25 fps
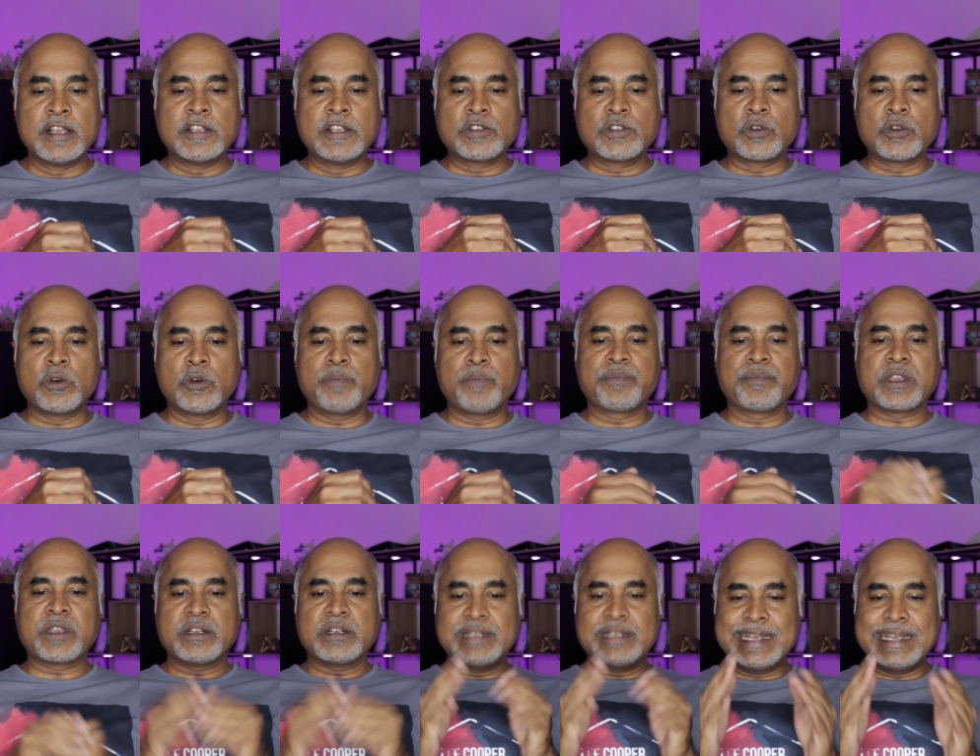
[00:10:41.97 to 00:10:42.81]
So
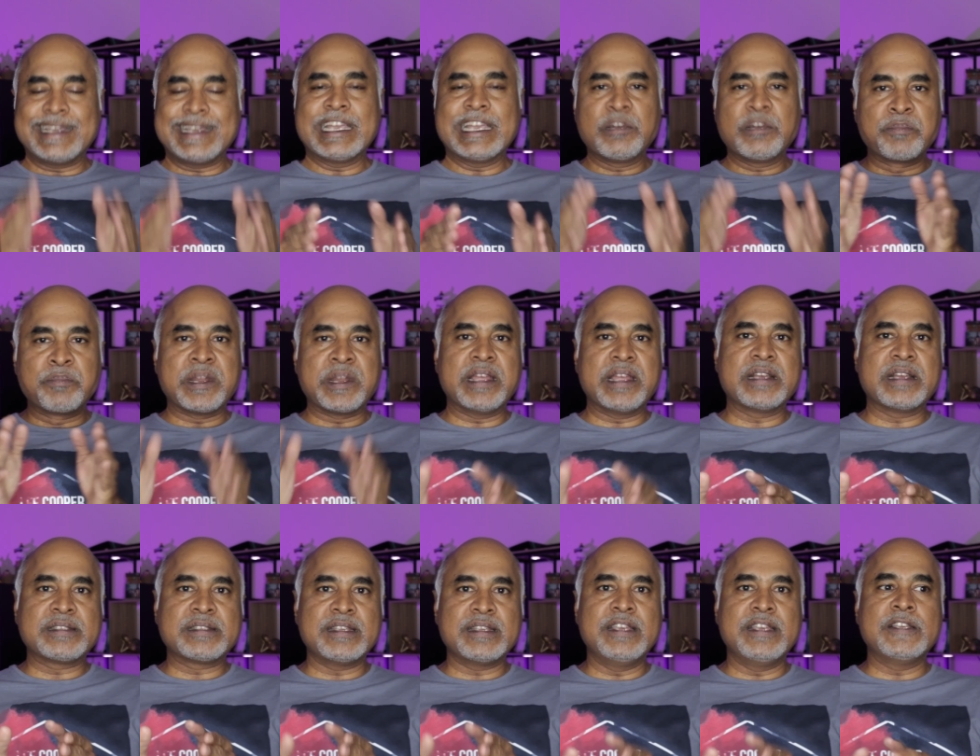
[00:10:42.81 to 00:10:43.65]
taking
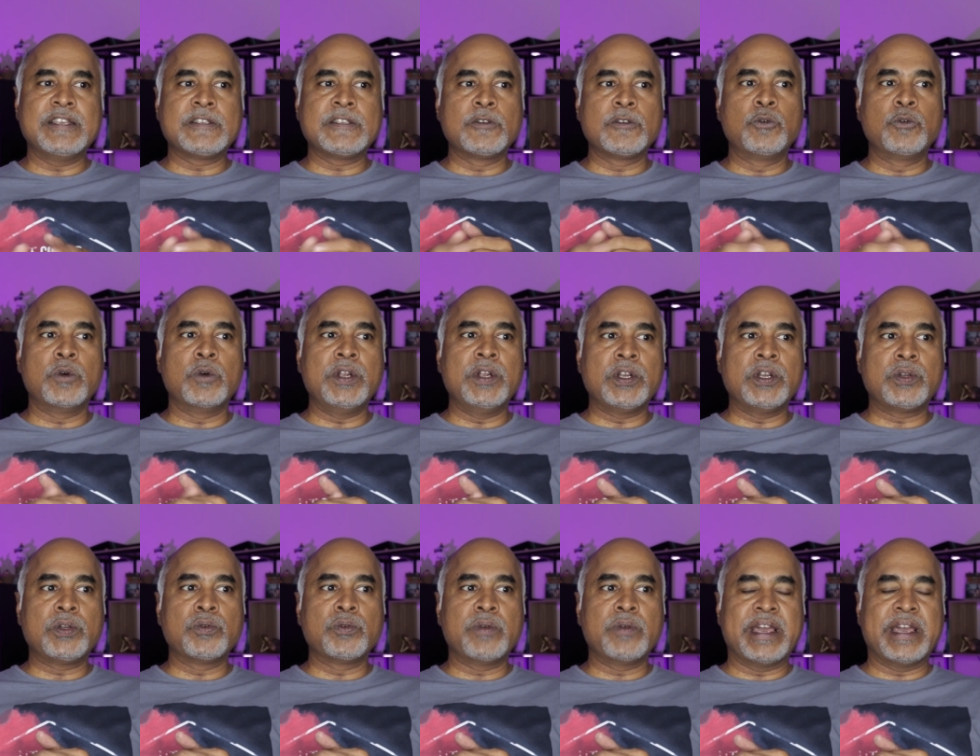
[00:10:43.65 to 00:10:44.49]
breaks is
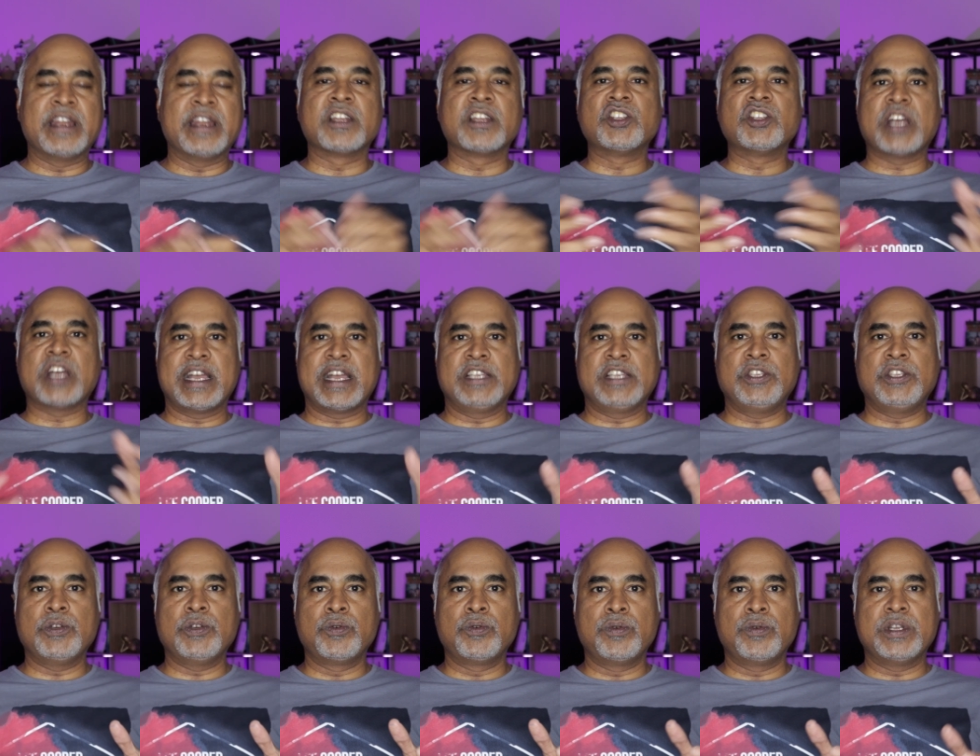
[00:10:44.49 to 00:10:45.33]
going to
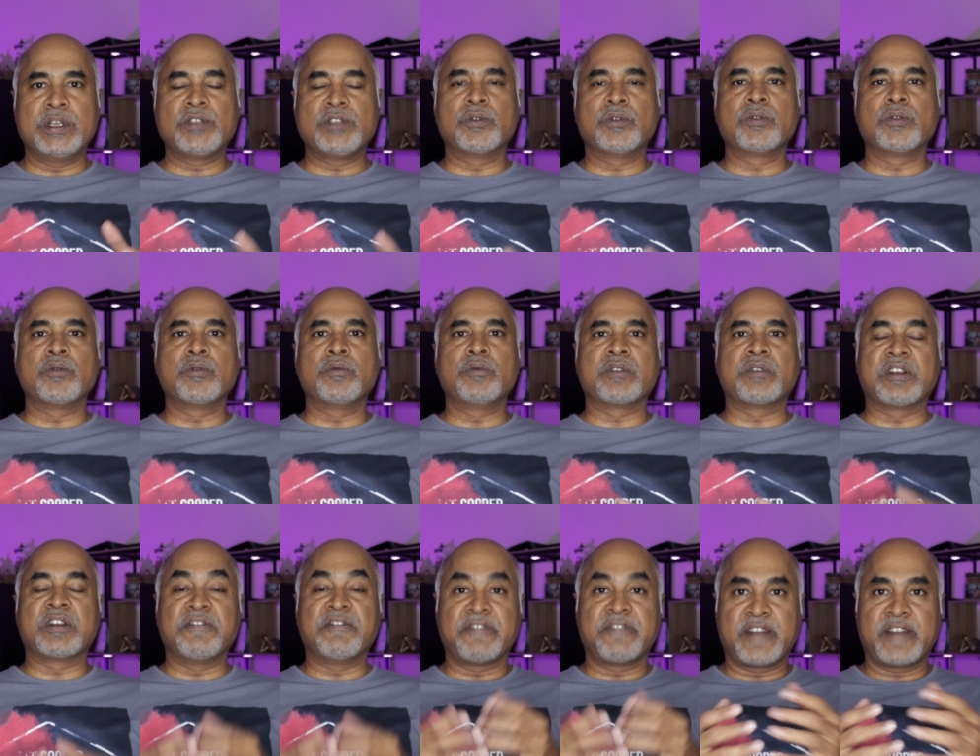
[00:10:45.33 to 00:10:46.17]
energize you, it's going to
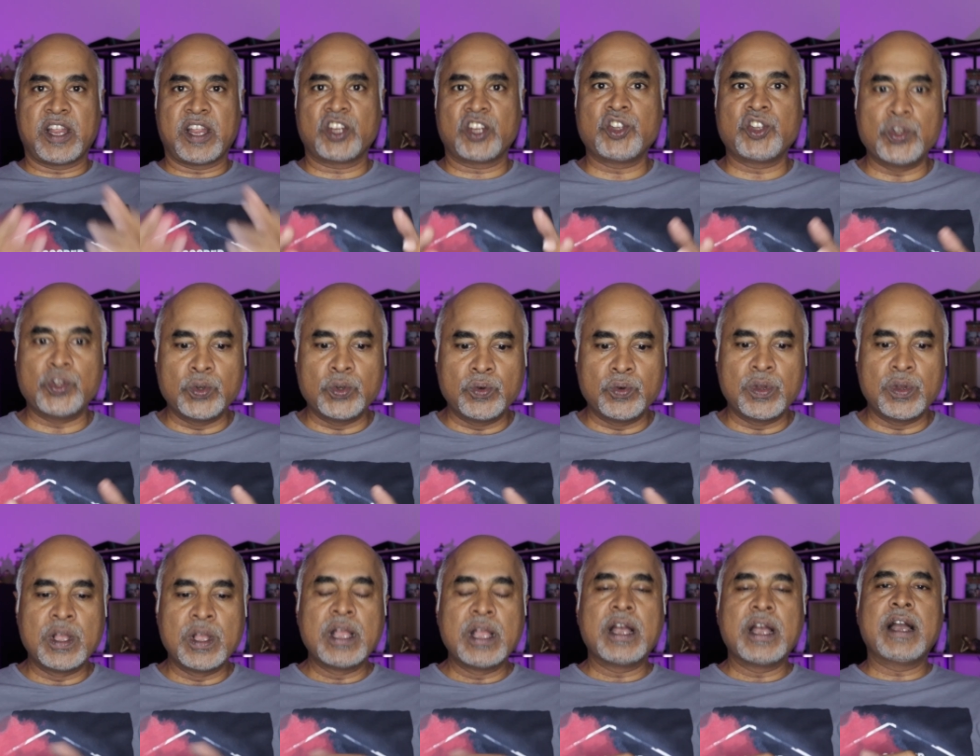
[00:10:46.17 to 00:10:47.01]
refresh
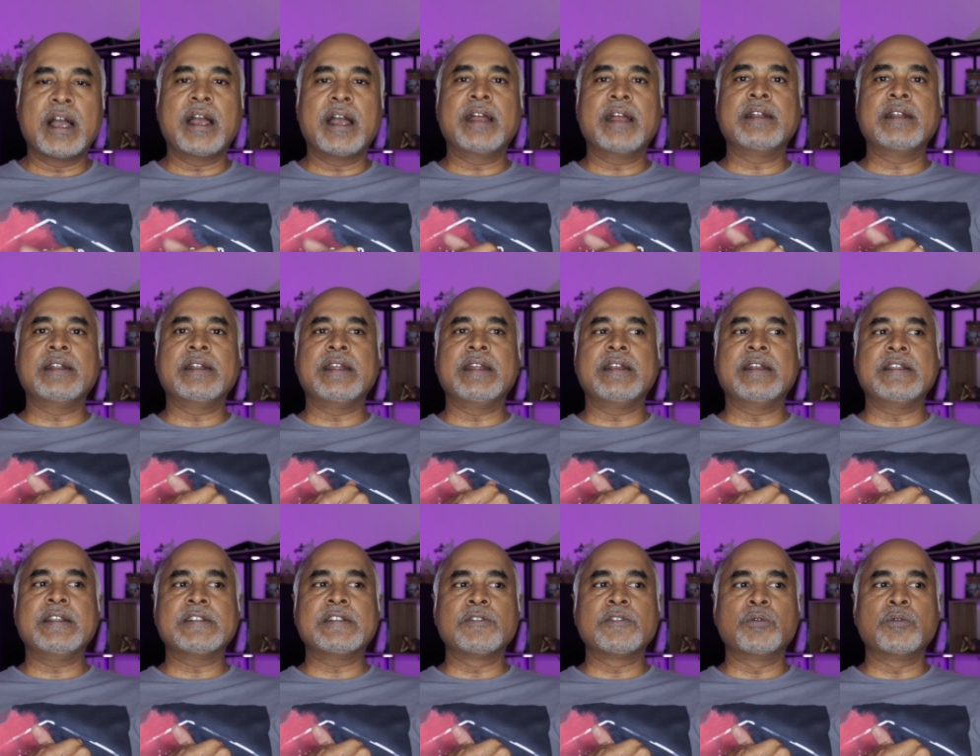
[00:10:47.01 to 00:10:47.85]
you, and
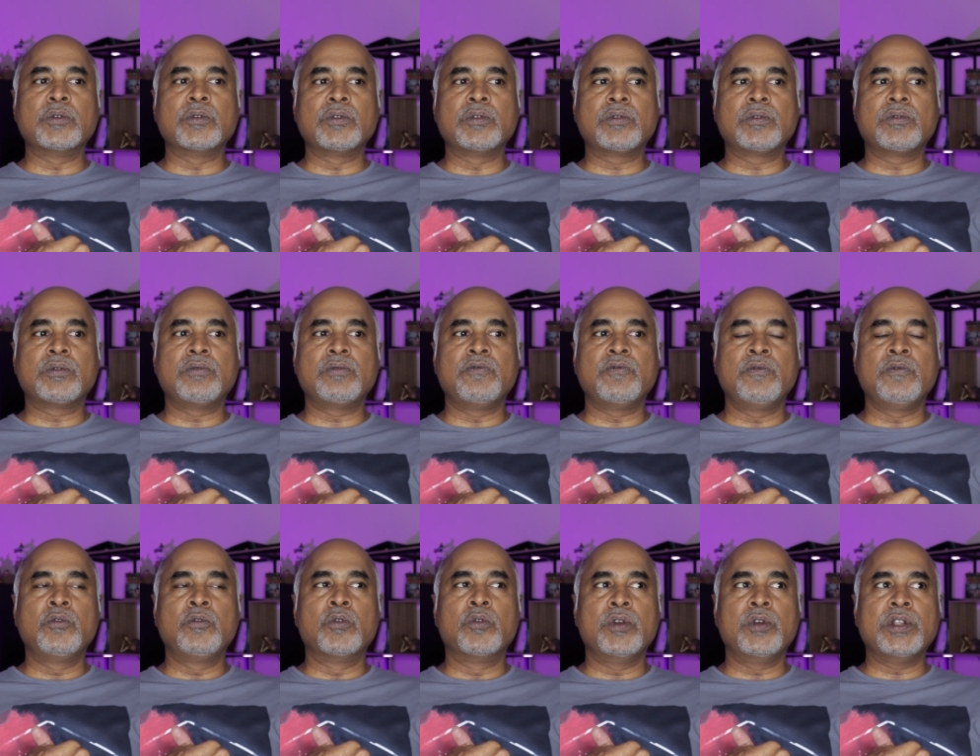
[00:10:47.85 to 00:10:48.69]
it is going
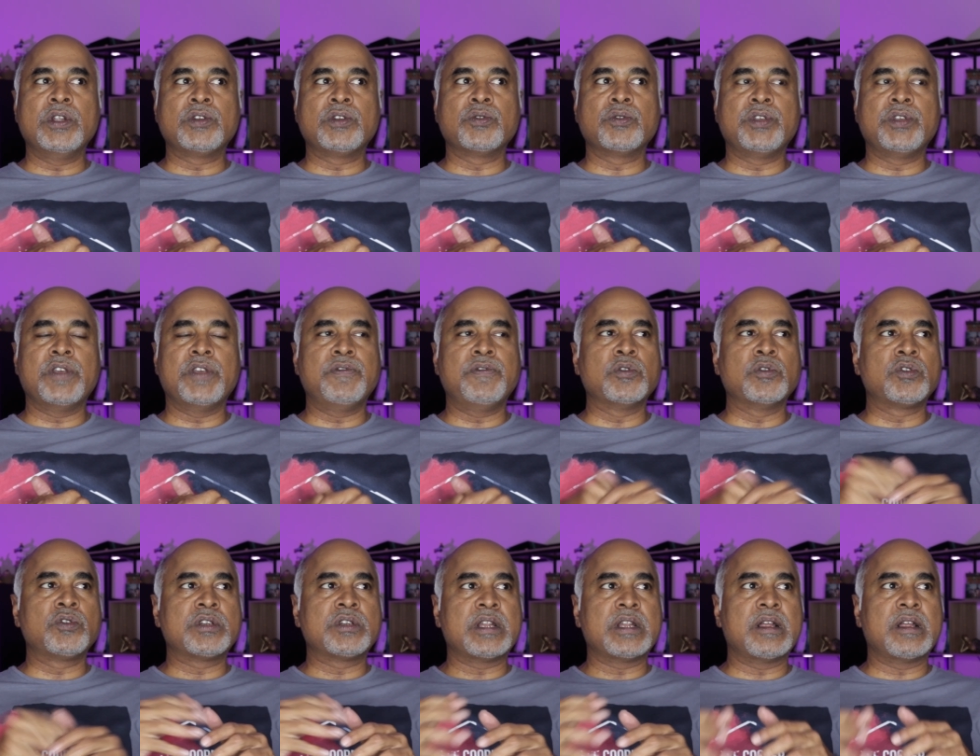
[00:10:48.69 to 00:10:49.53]
to give
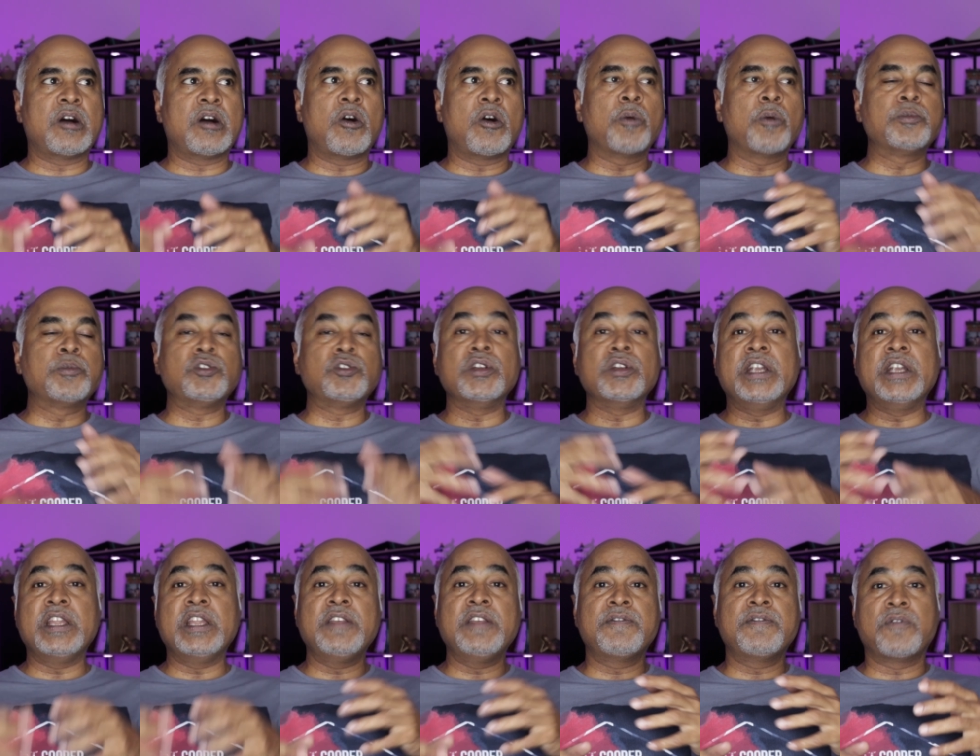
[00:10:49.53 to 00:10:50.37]
you
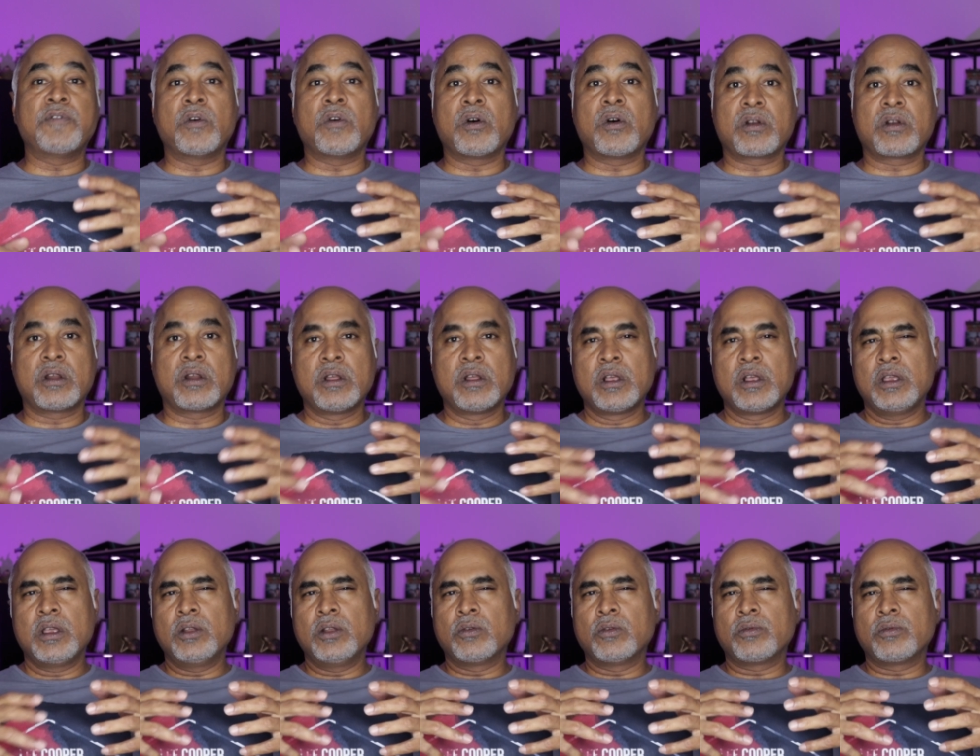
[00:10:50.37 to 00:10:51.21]
opportunity for
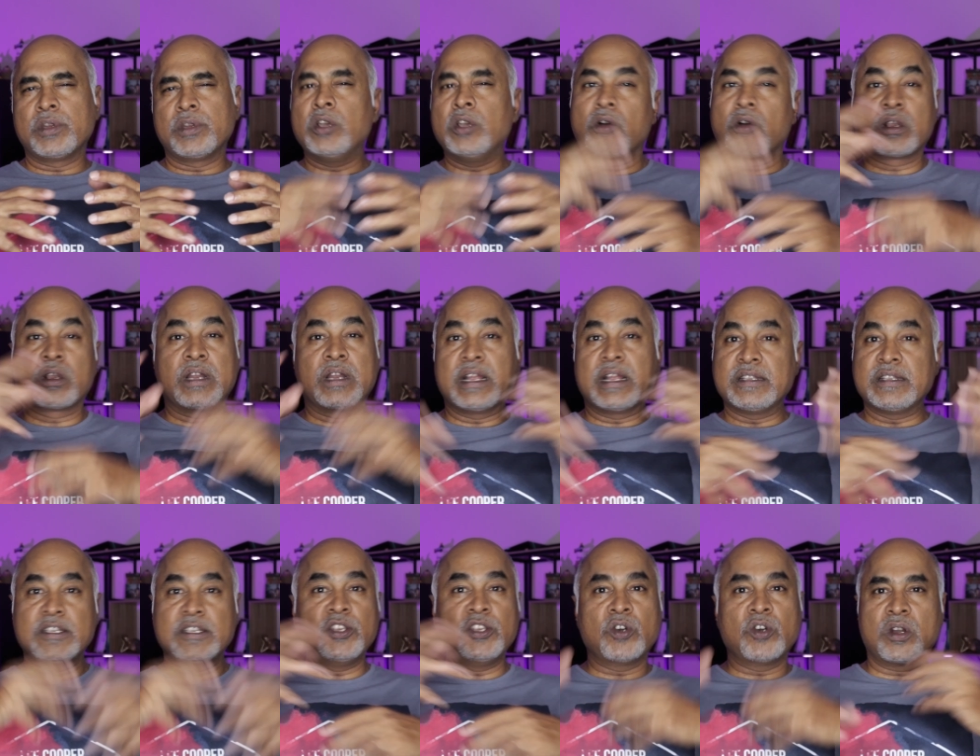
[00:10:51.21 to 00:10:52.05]

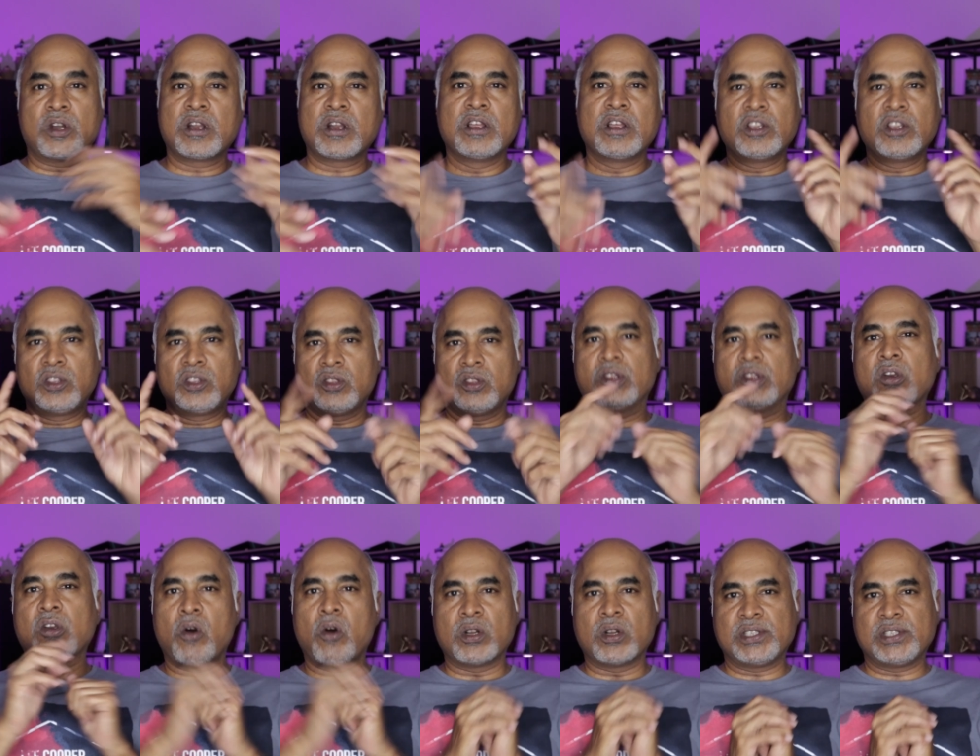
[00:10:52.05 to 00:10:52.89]
reorganizing your
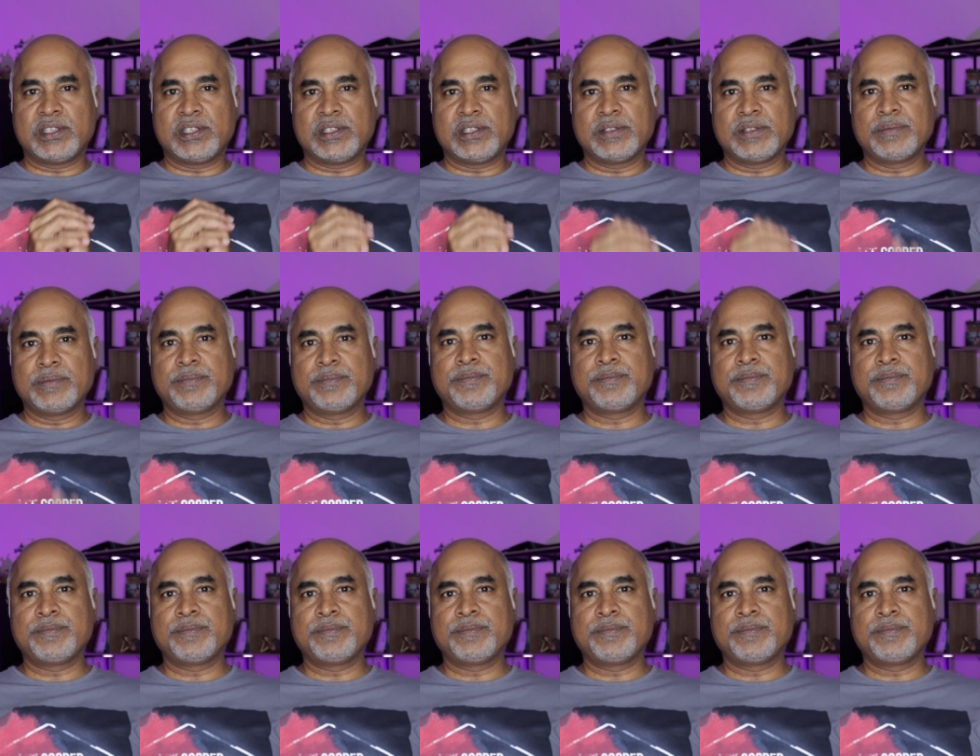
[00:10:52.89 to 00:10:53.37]
thoughts.